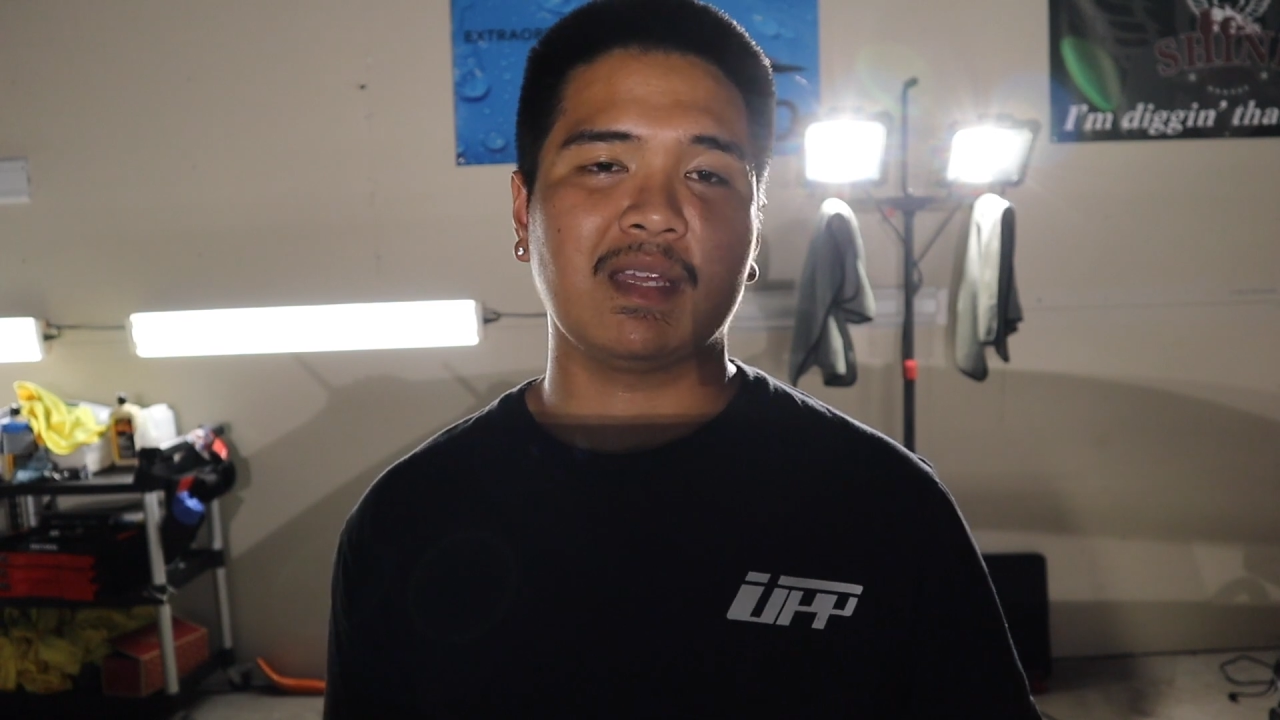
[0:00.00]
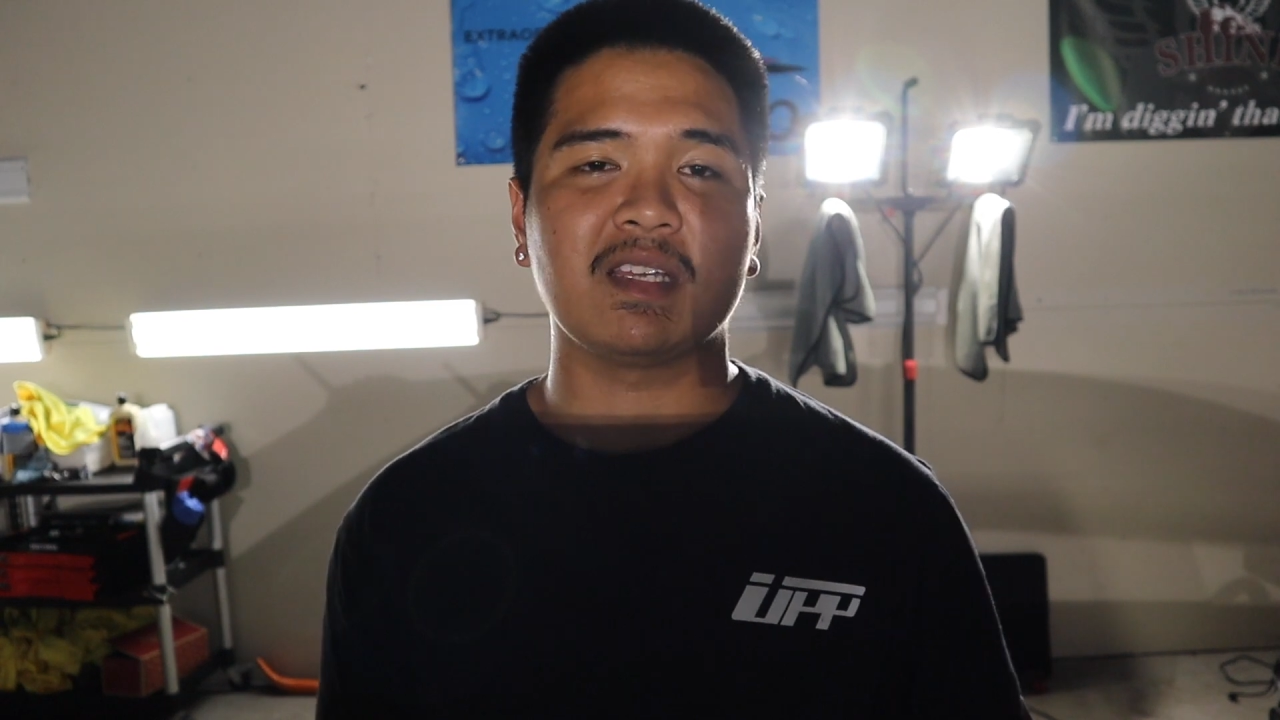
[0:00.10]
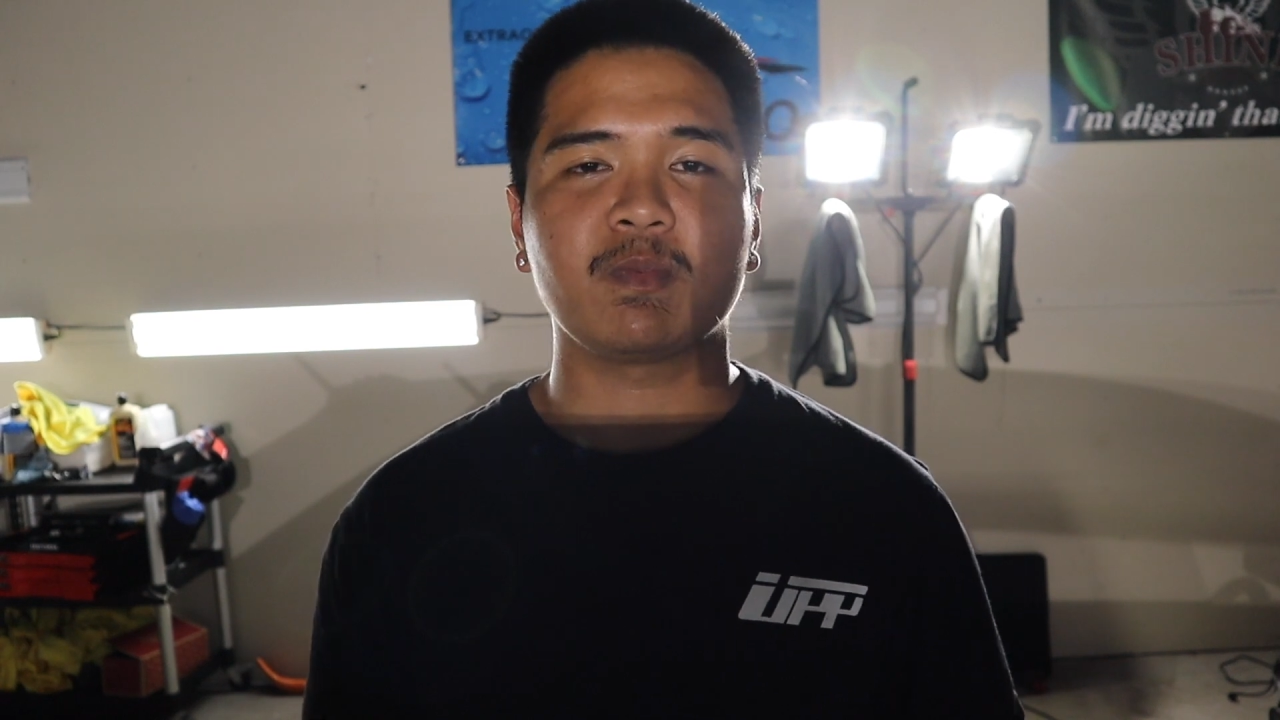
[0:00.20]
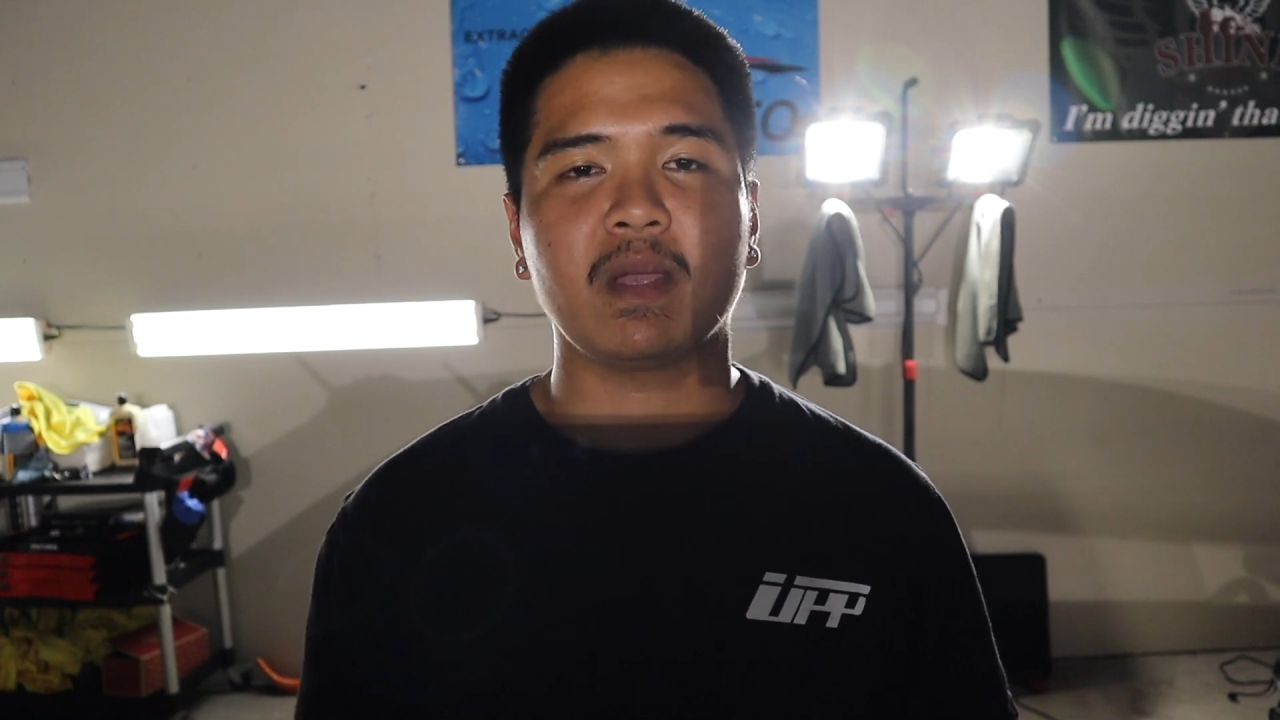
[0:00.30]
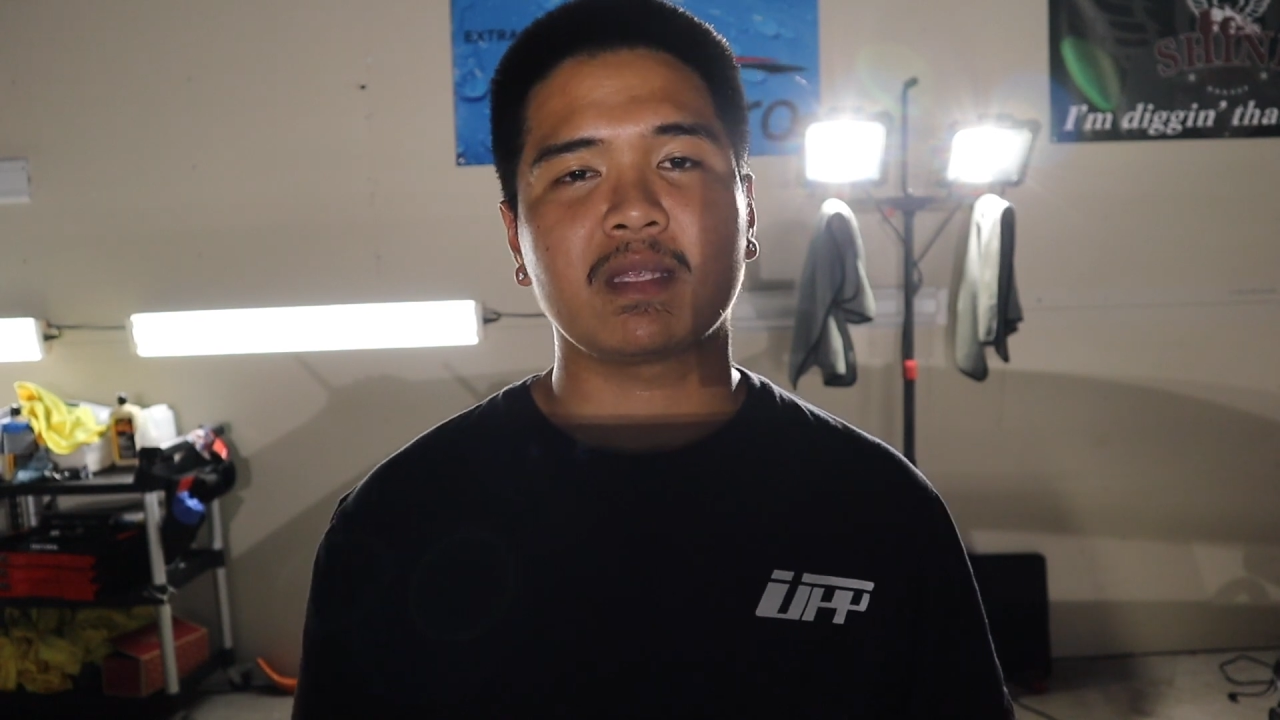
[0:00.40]
and
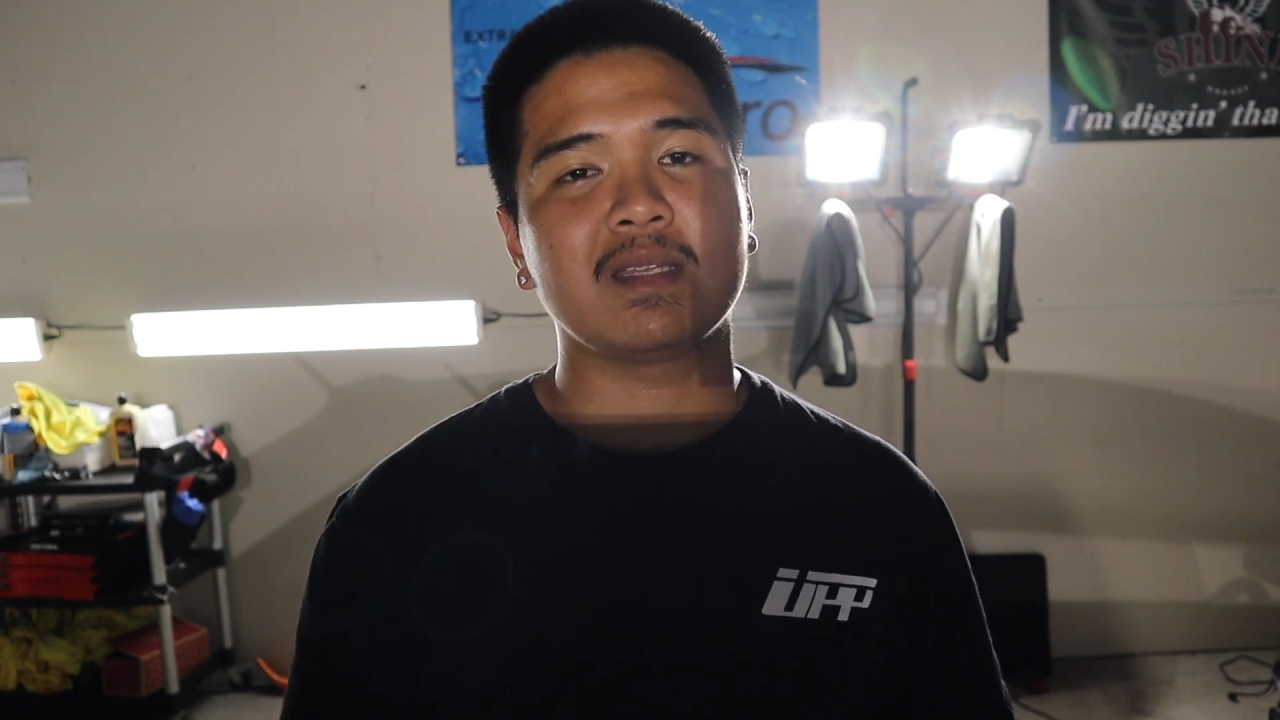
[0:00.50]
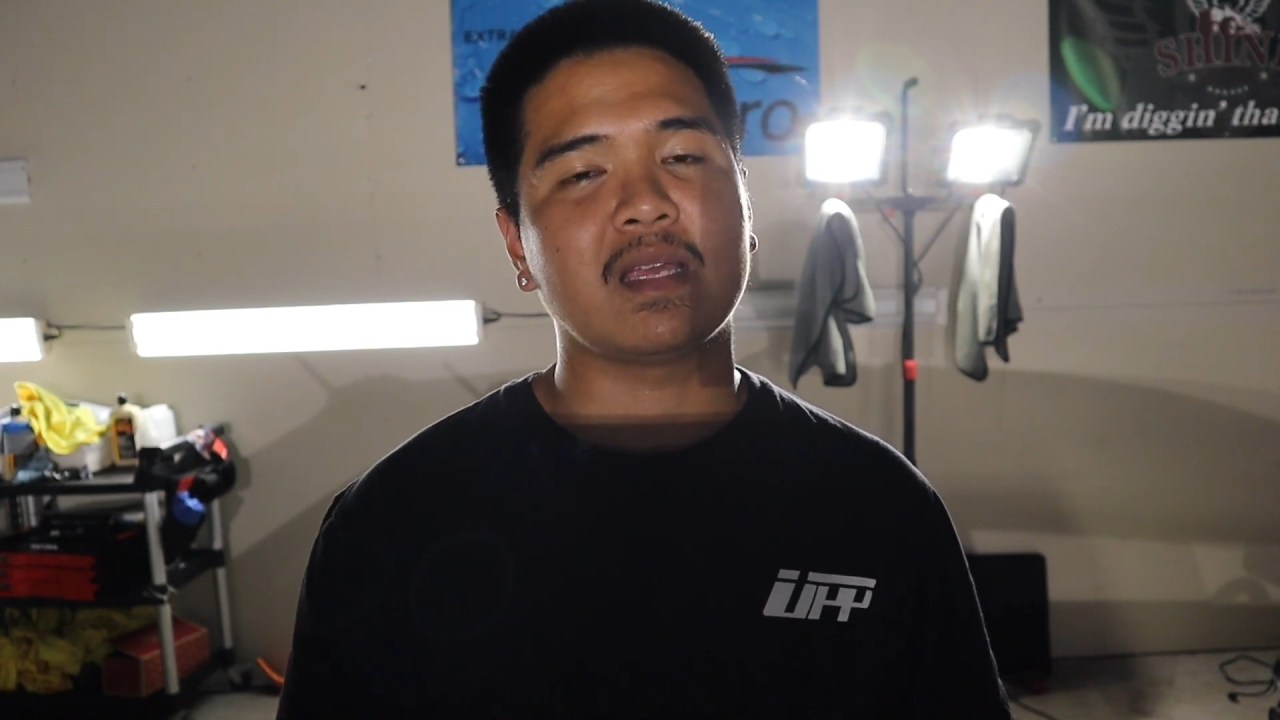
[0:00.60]
inspect it